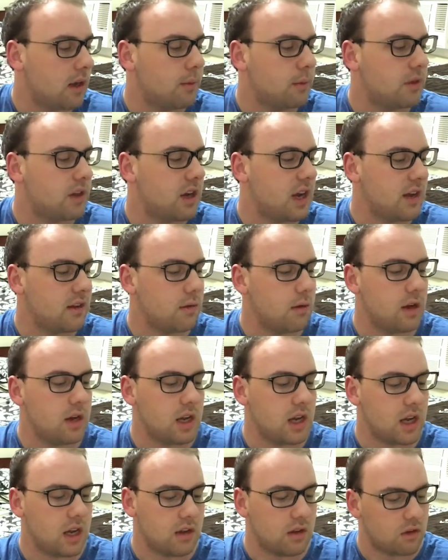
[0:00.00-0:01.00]
The next one
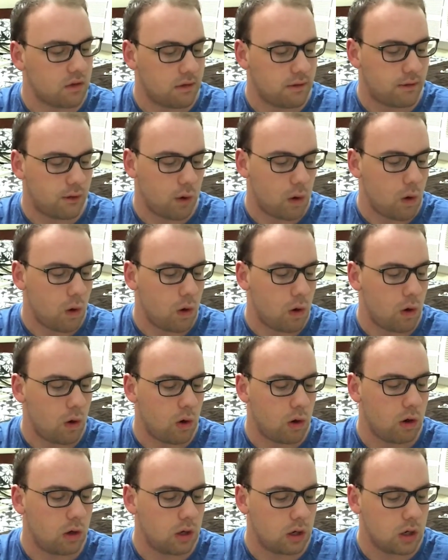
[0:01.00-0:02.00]
is
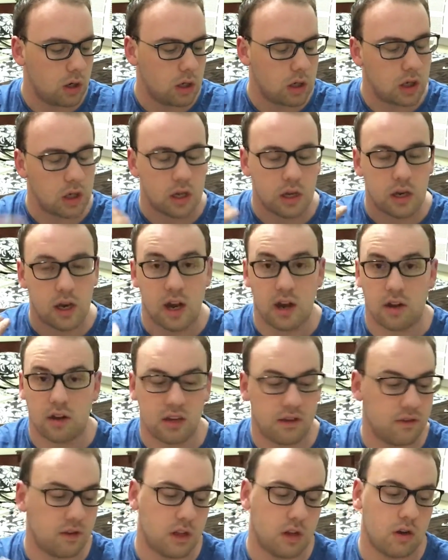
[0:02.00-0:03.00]
for
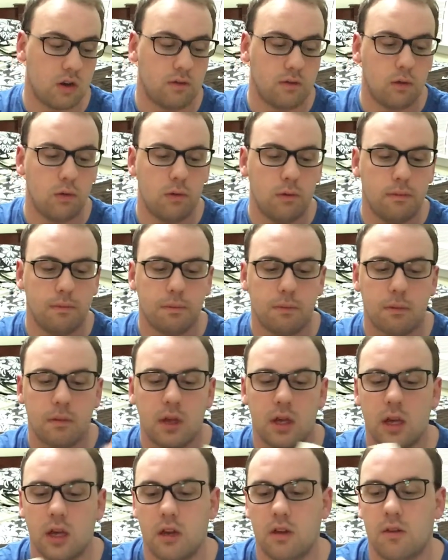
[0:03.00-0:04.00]
narrative in the novel,
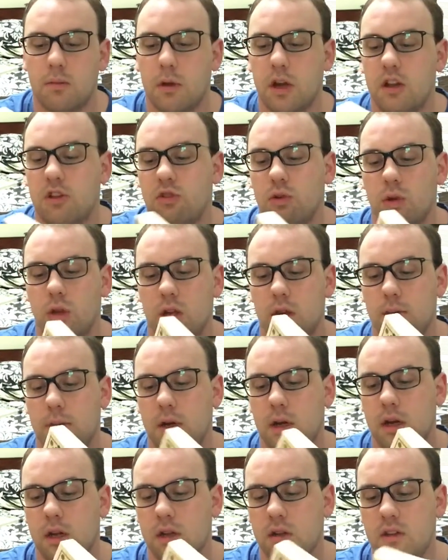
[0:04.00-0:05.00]
and it's by Julian
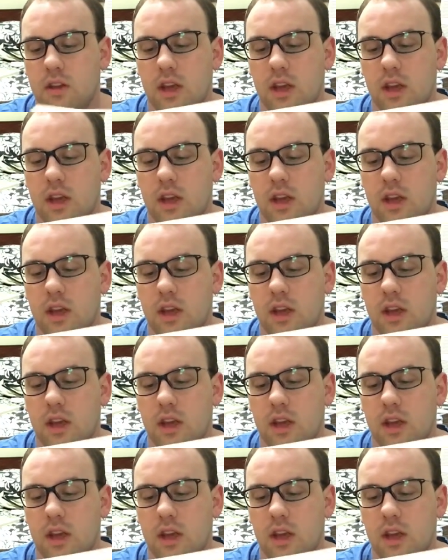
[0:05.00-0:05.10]
Barnes.